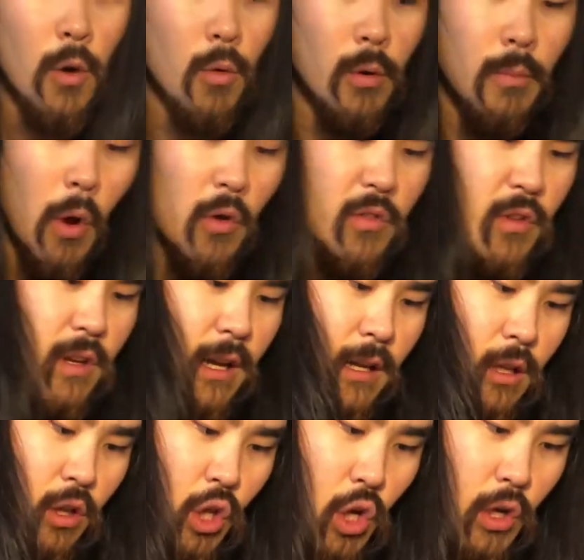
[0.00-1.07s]
We're mostly
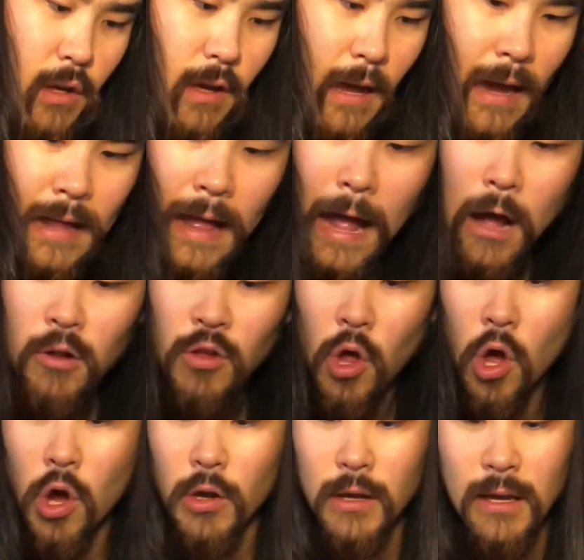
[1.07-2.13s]
gonna look at how
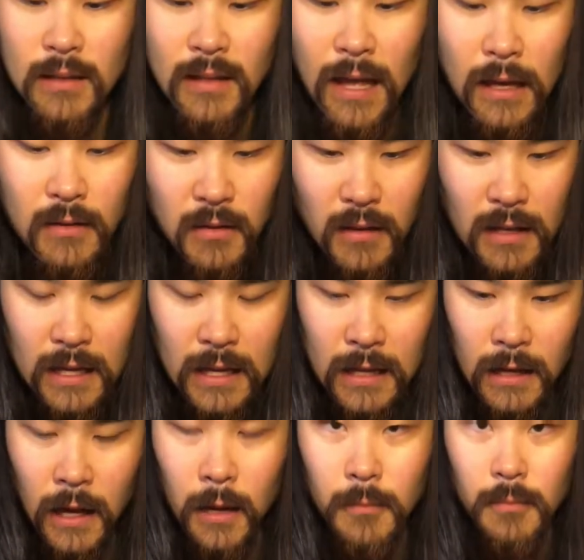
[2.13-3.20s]
long it takes to
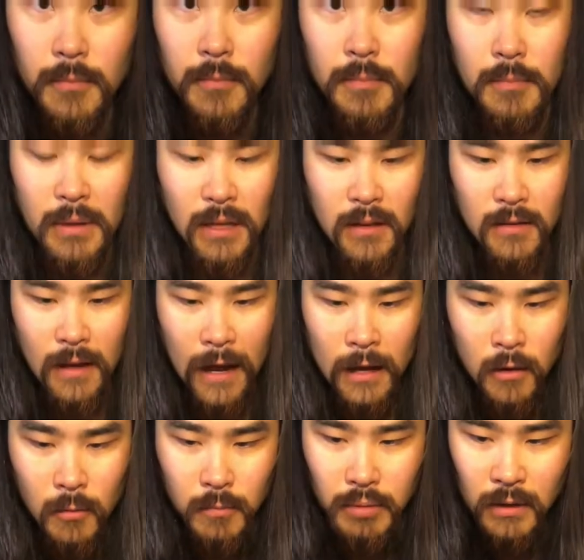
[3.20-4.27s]
heat up because I
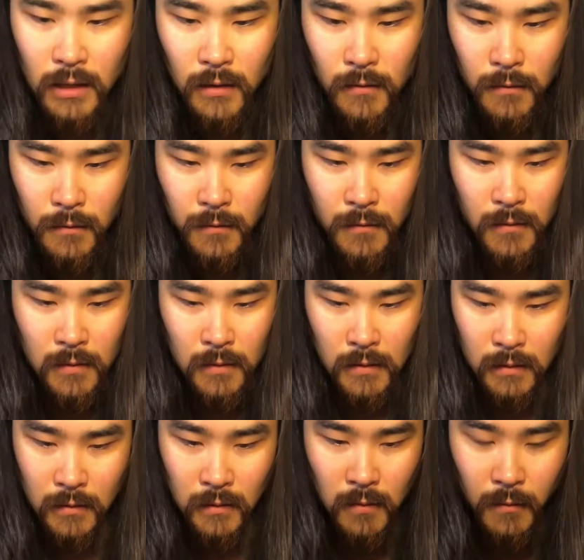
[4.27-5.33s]
don't believe
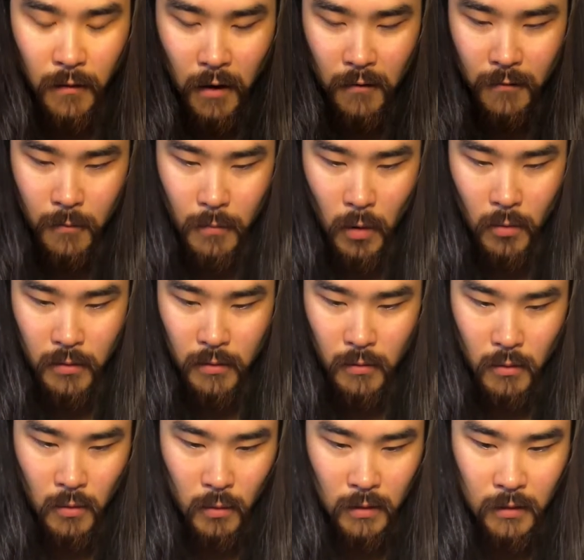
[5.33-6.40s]
this is fair for both
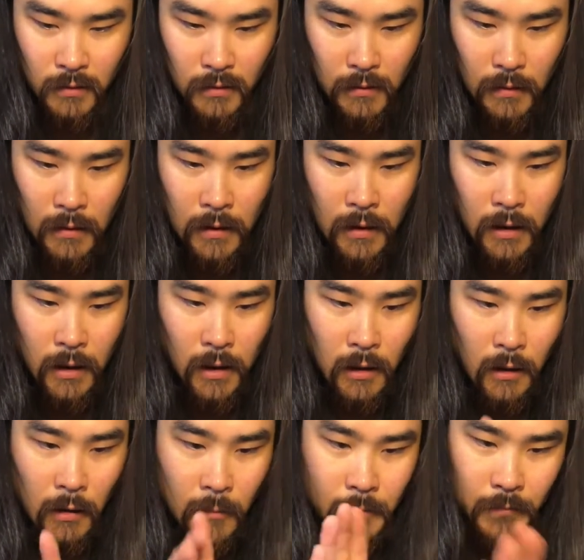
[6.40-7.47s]
units.
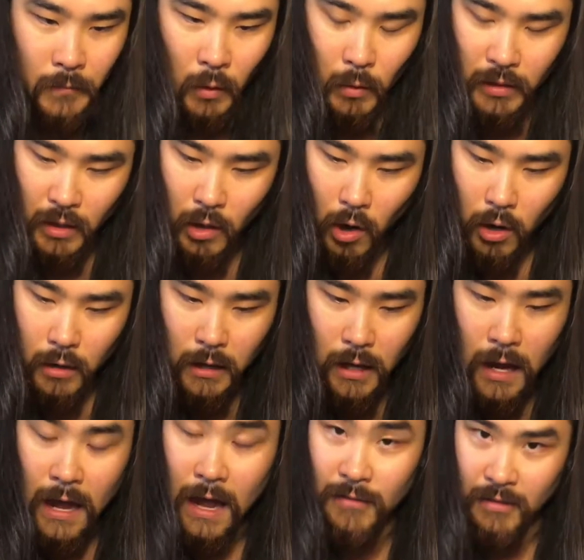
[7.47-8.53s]
With the
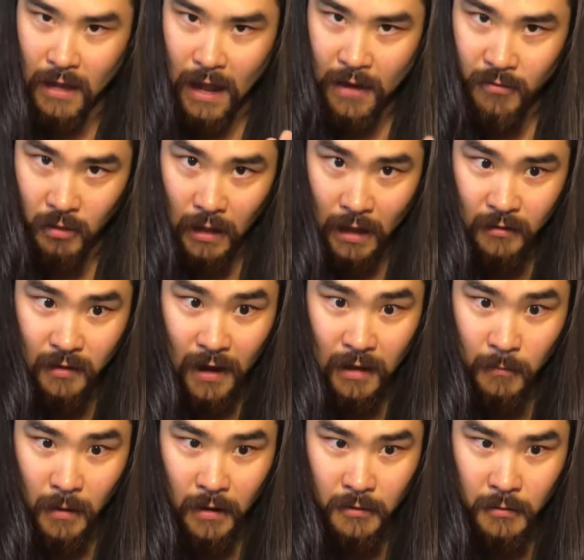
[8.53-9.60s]
Carta, I have the Everlast
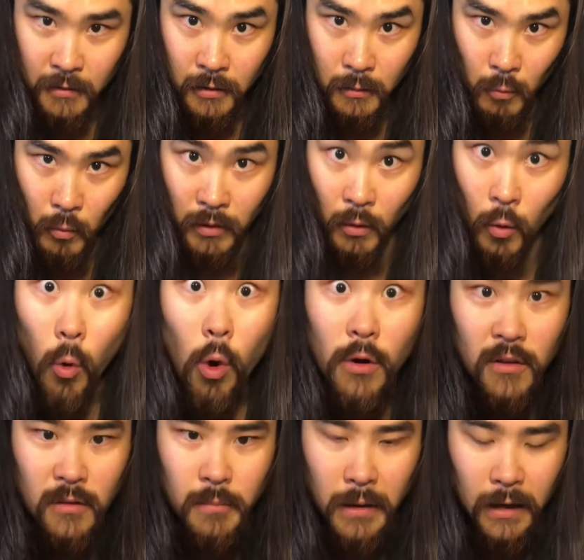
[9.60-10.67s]
atomizer in with a
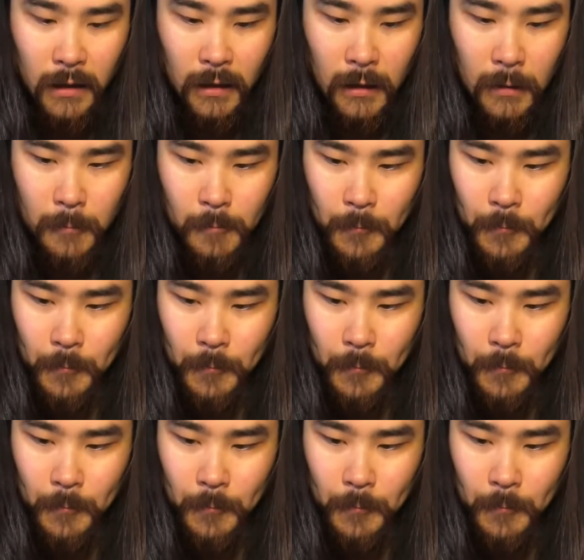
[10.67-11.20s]
quartz bucket.